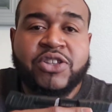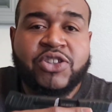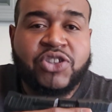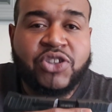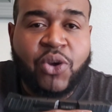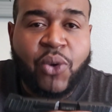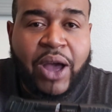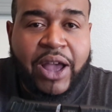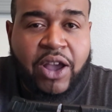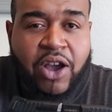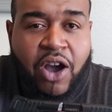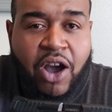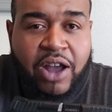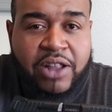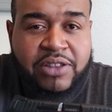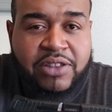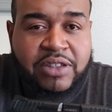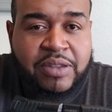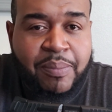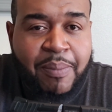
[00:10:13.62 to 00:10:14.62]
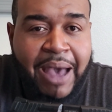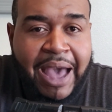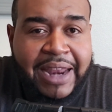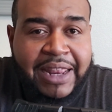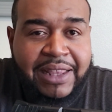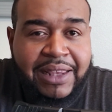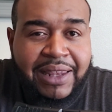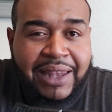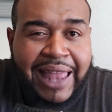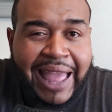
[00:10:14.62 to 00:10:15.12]
So I caught
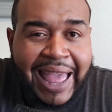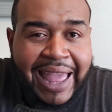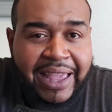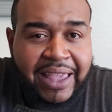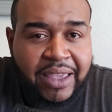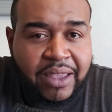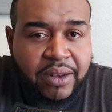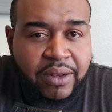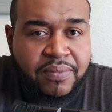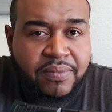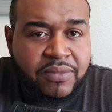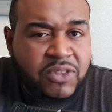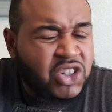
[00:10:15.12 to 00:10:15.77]
somebody lacking.